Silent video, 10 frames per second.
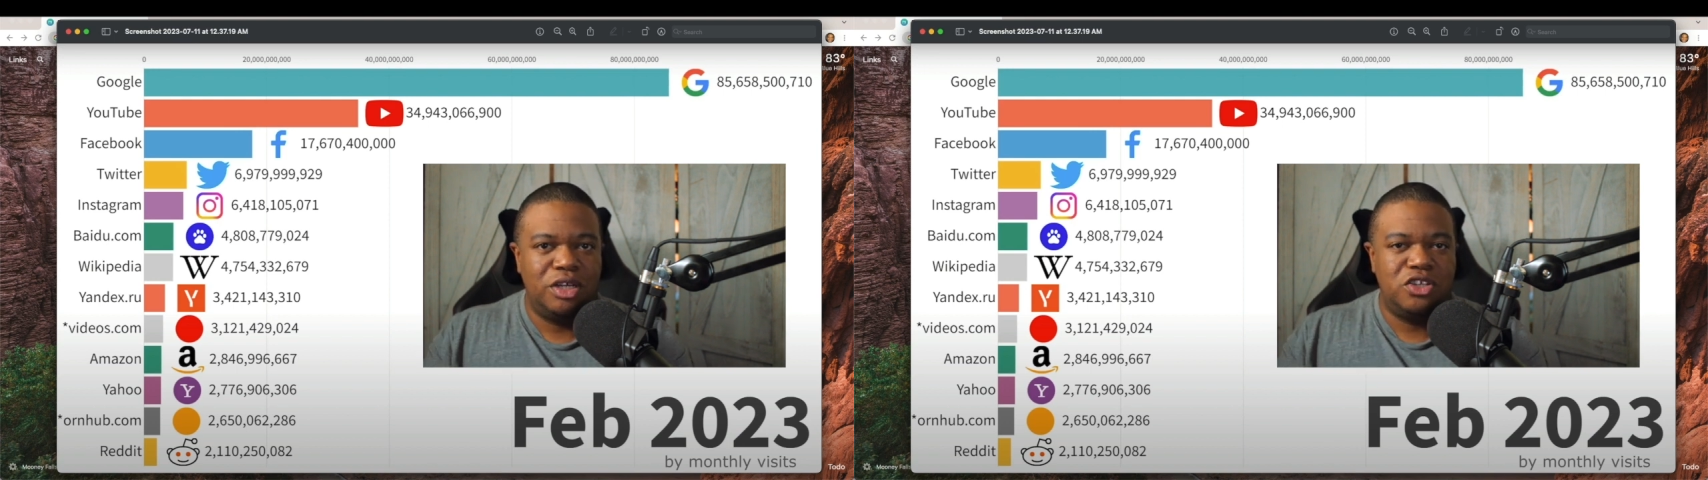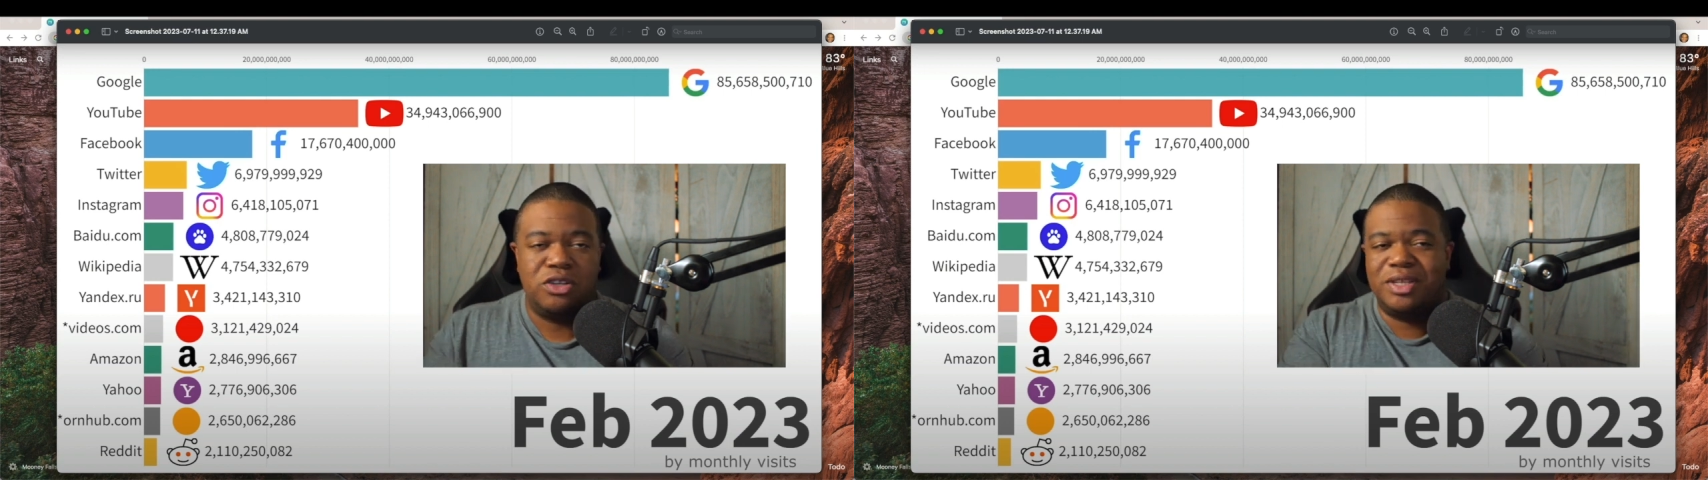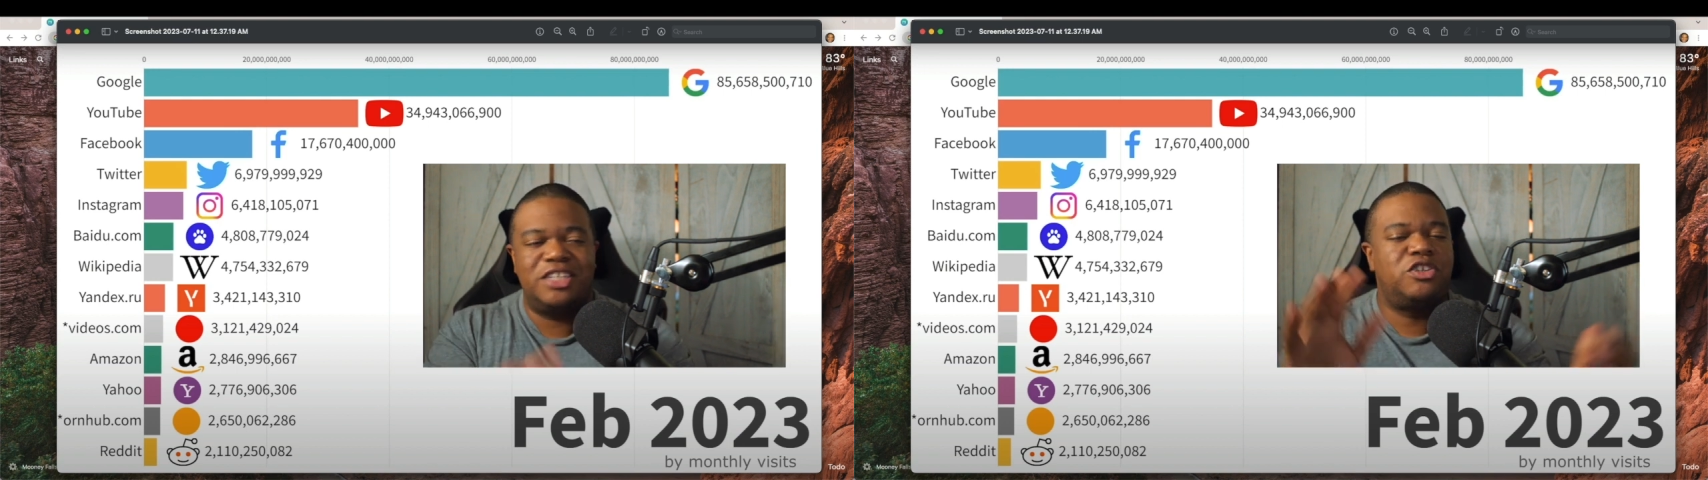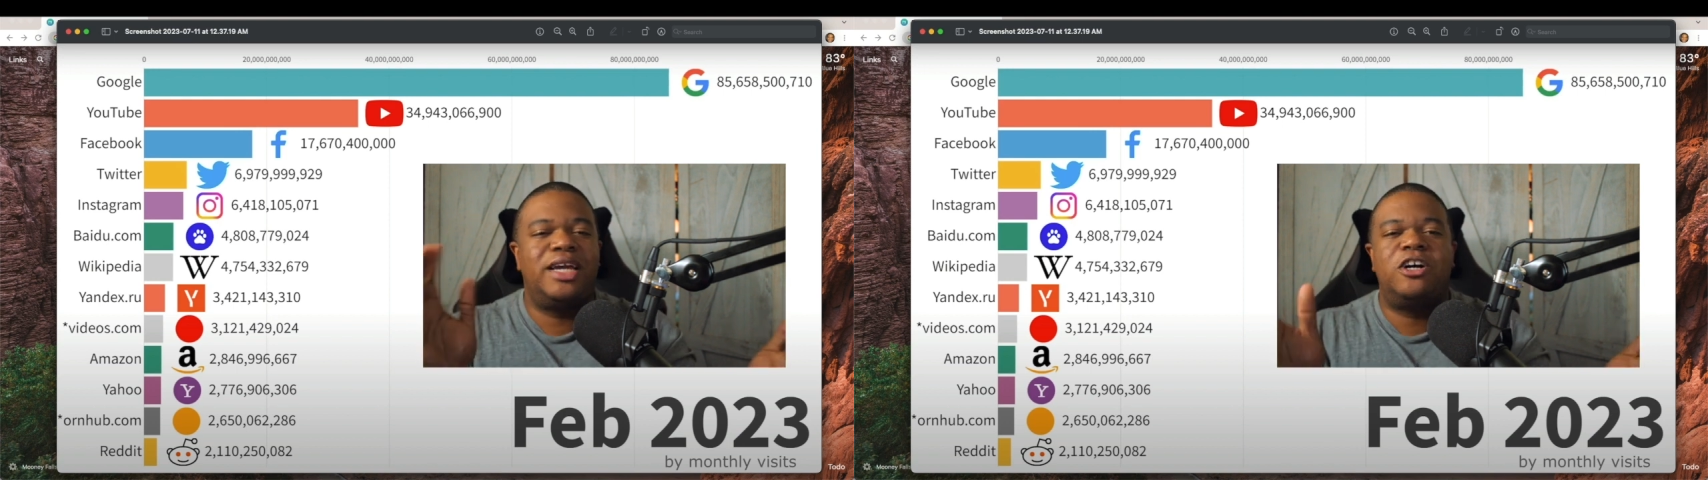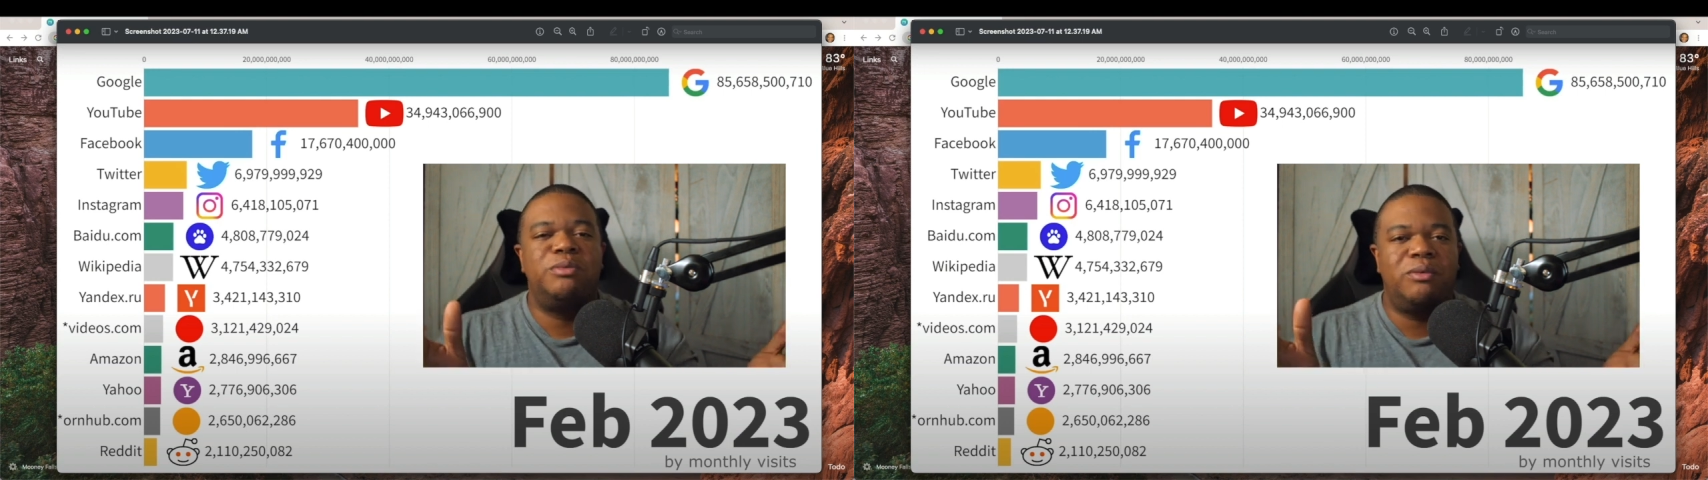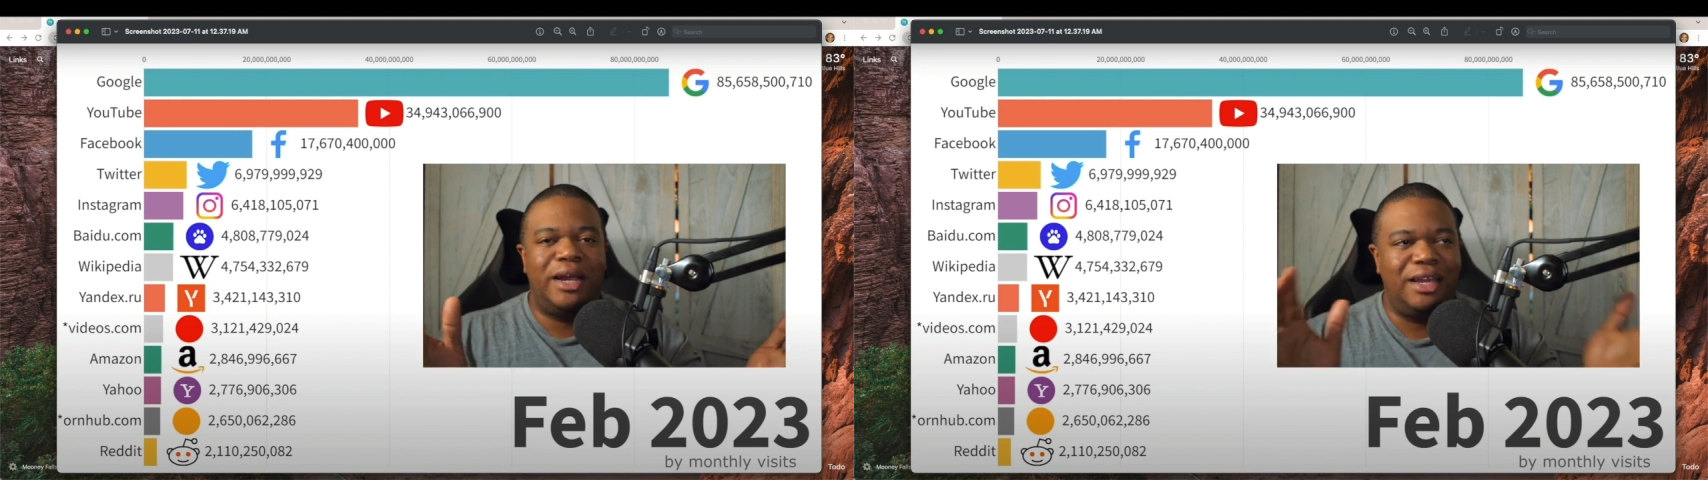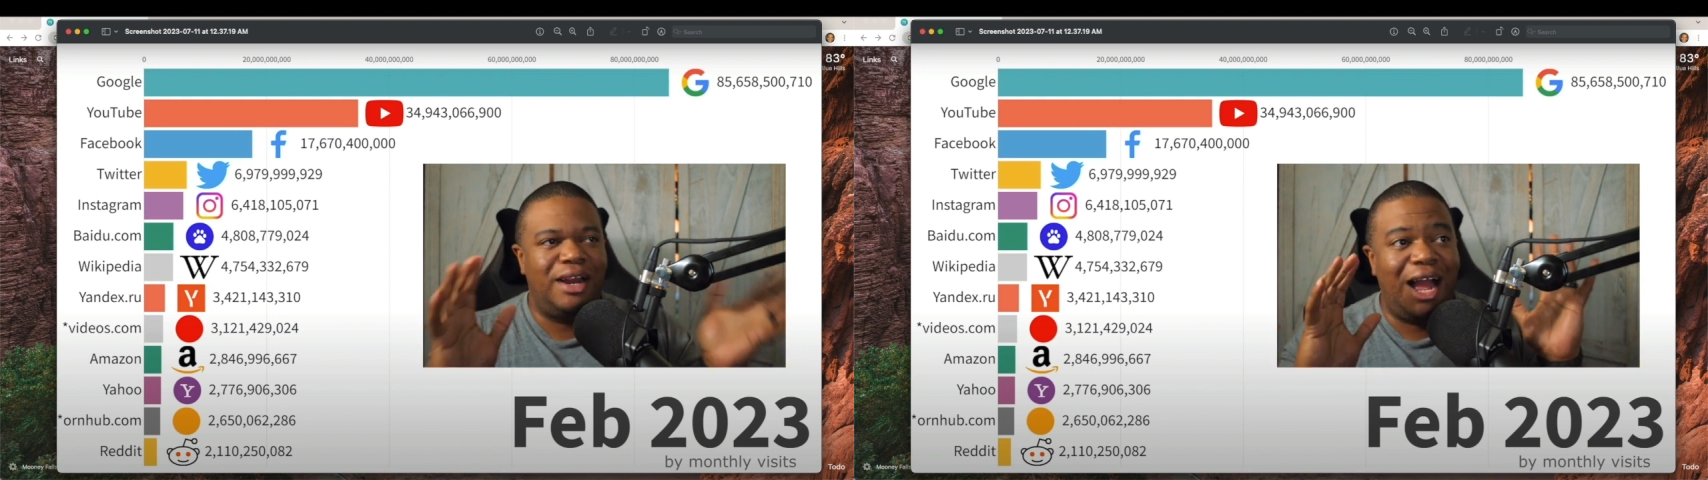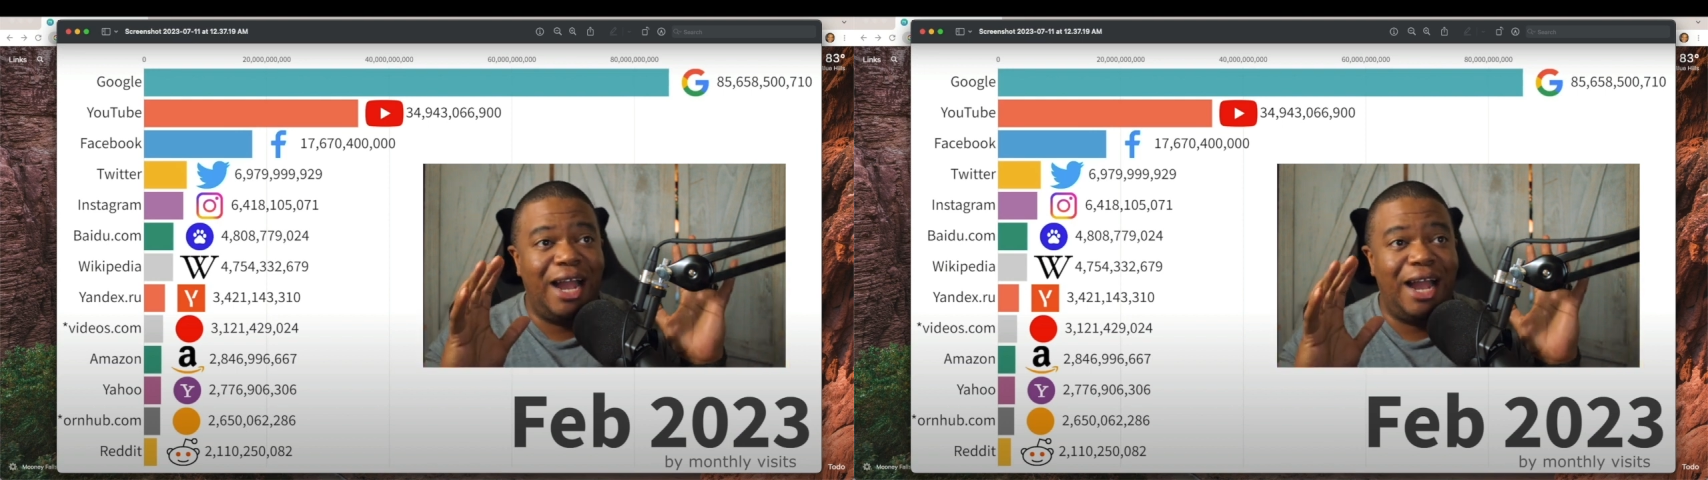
So this tells me right here,